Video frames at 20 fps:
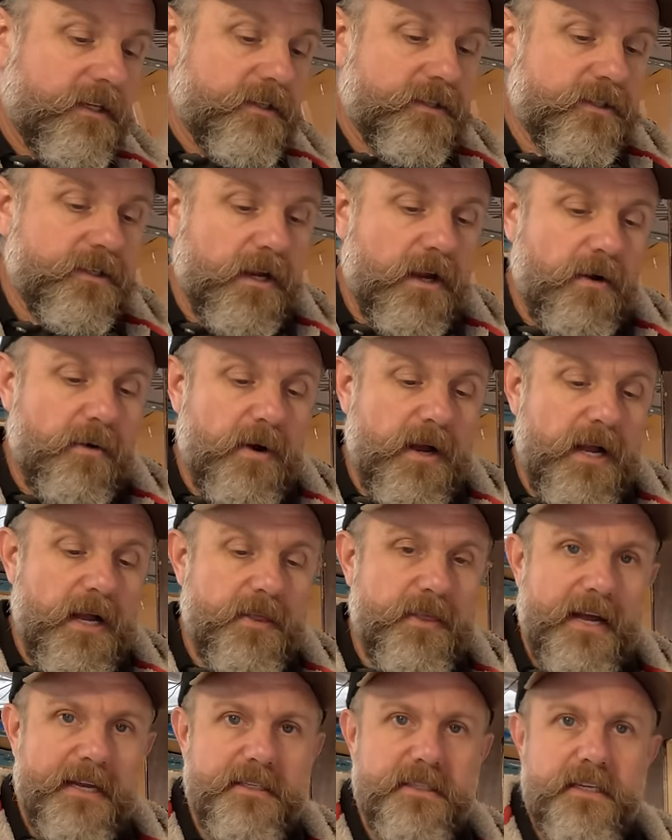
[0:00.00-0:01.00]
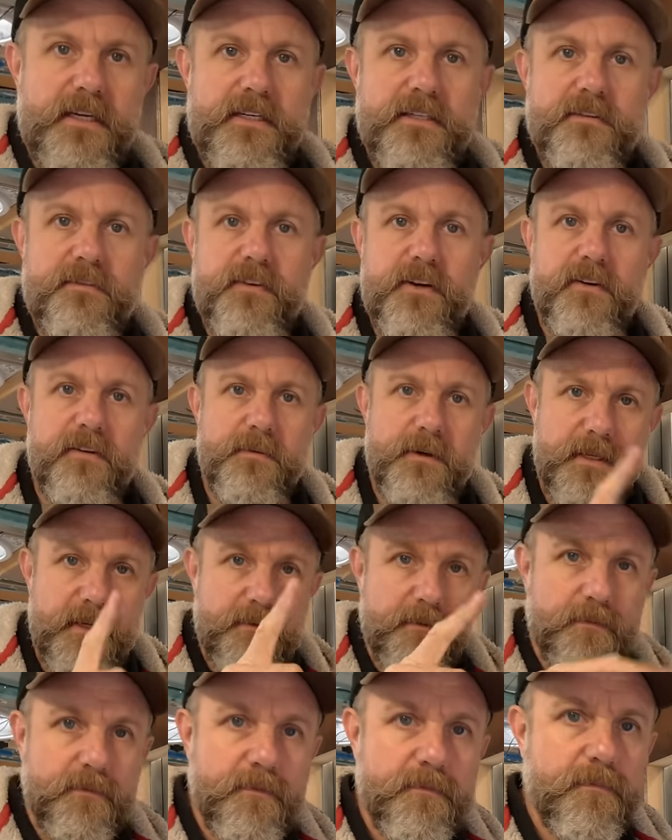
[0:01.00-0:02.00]
So that's interfering with
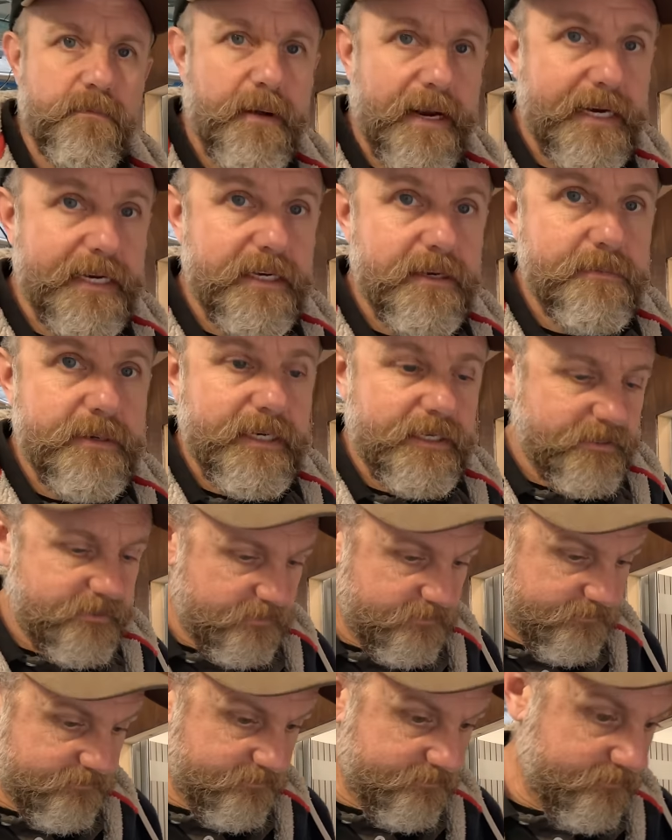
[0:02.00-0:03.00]
it. Back in a minute.